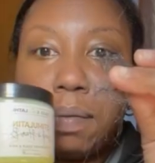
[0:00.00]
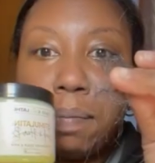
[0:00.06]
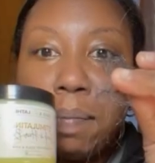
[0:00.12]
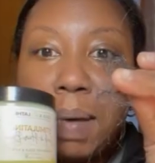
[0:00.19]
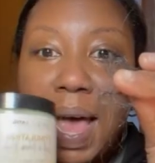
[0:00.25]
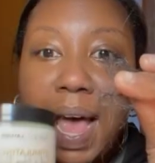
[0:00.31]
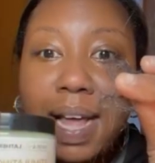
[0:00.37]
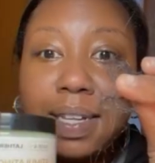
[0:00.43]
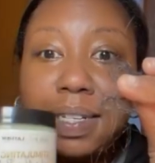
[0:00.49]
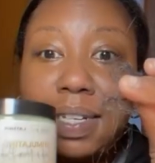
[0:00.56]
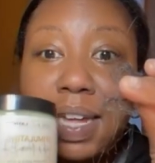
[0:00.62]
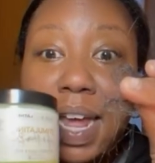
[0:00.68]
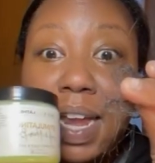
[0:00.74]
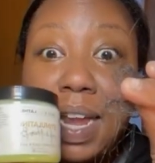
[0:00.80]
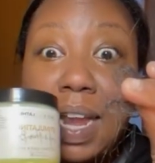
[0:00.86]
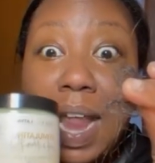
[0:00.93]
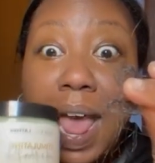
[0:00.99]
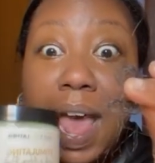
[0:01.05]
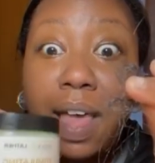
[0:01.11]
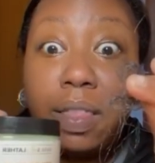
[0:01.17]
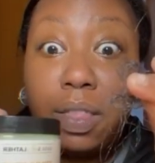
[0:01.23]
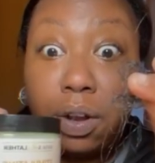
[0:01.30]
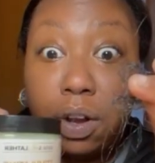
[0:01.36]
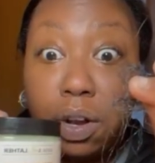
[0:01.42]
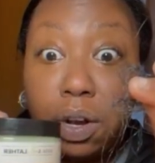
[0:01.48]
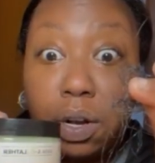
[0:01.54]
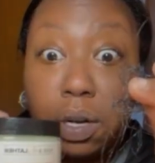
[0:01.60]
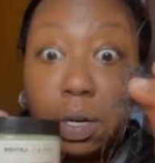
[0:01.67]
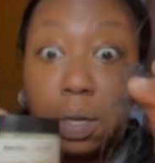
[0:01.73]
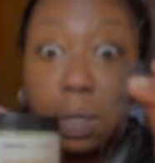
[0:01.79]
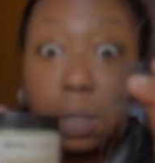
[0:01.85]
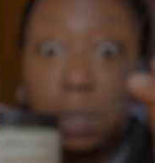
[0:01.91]
every time they go to build their
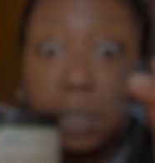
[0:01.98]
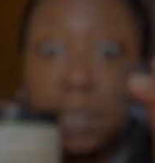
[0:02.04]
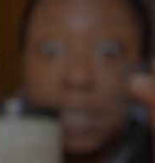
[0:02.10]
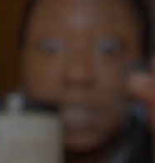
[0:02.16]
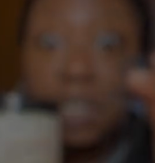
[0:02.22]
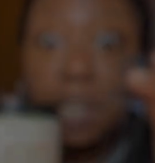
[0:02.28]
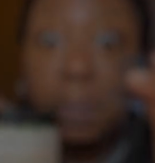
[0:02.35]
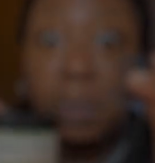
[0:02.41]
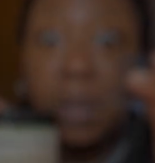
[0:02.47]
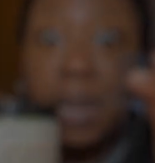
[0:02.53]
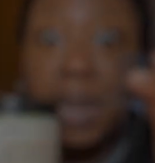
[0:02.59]
next round of creatives,